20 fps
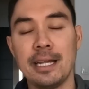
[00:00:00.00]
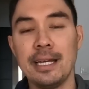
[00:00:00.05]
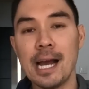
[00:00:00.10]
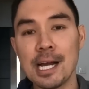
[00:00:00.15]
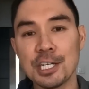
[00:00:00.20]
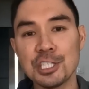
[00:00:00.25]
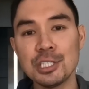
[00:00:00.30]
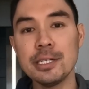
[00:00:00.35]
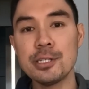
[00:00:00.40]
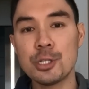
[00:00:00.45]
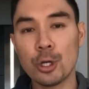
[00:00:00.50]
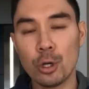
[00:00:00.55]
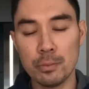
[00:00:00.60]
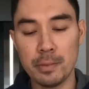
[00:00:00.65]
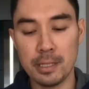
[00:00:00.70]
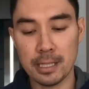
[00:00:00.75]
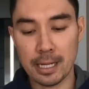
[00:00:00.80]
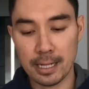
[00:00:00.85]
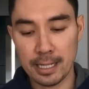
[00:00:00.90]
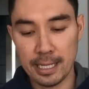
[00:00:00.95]
he actually told me
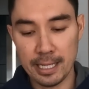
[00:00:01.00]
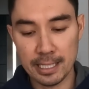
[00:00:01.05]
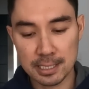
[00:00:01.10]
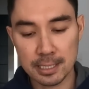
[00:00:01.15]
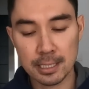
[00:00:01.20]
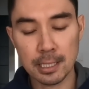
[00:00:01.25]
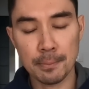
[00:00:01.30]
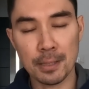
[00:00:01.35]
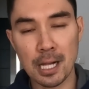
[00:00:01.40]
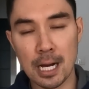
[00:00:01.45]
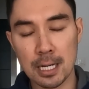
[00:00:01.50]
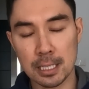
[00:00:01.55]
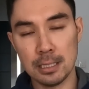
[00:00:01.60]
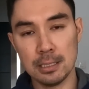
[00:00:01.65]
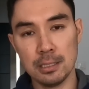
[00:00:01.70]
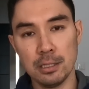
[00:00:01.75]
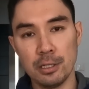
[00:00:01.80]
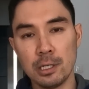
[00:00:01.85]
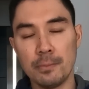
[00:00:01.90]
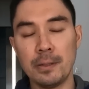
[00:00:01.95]
that he's gonna block a
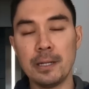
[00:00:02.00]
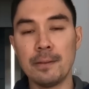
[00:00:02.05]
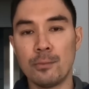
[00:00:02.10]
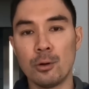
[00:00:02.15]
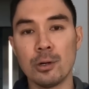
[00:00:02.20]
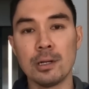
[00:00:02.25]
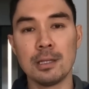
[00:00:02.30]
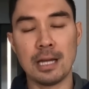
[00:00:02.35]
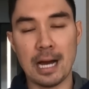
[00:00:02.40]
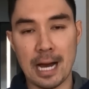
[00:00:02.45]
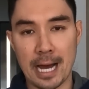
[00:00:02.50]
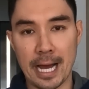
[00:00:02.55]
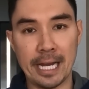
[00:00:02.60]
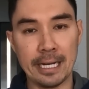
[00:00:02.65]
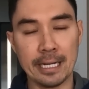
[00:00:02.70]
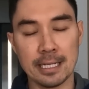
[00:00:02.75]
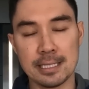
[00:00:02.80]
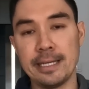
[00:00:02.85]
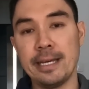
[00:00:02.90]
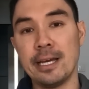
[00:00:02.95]
little bit more line
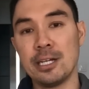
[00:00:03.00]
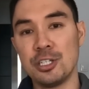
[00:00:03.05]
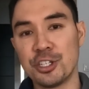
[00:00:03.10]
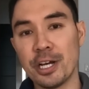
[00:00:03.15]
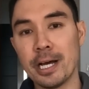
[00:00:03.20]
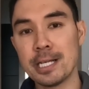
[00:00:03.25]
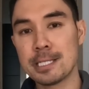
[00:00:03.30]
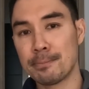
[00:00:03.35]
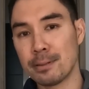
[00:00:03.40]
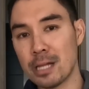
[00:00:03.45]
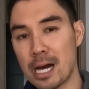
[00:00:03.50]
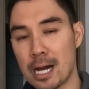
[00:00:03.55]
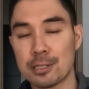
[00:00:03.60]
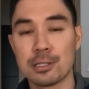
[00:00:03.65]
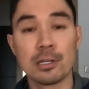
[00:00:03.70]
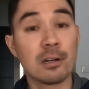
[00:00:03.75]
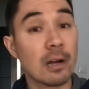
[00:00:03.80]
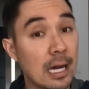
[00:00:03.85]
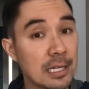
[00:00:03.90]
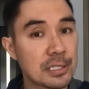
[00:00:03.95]
because he had just blocked
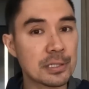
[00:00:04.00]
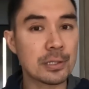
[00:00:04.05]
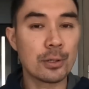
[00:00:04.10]
cross